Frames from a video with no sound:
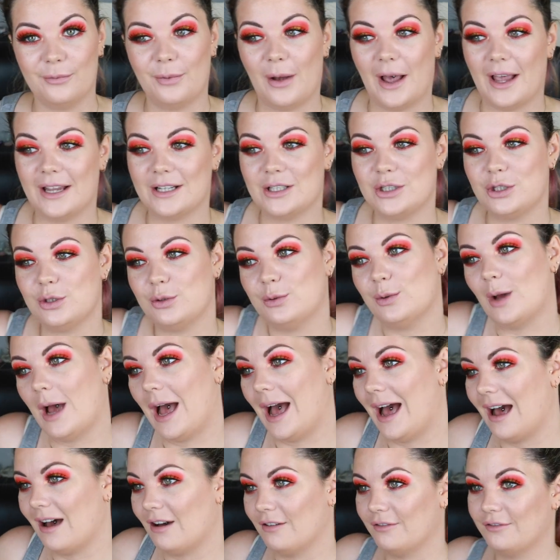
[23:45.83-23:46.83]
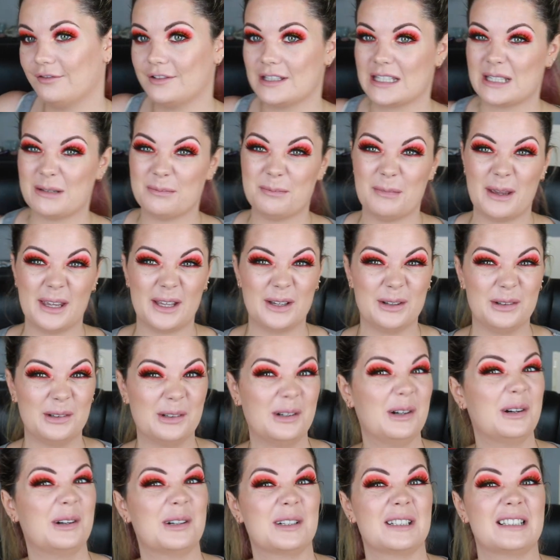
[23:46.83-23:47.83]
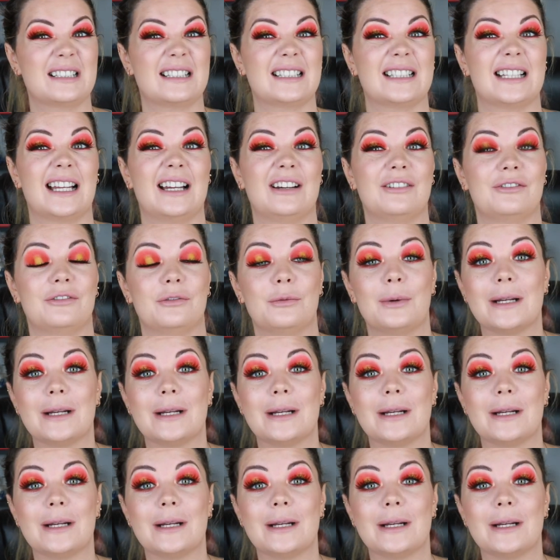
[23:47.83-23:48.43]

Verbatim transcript: But I do have some Michael Kors stuff,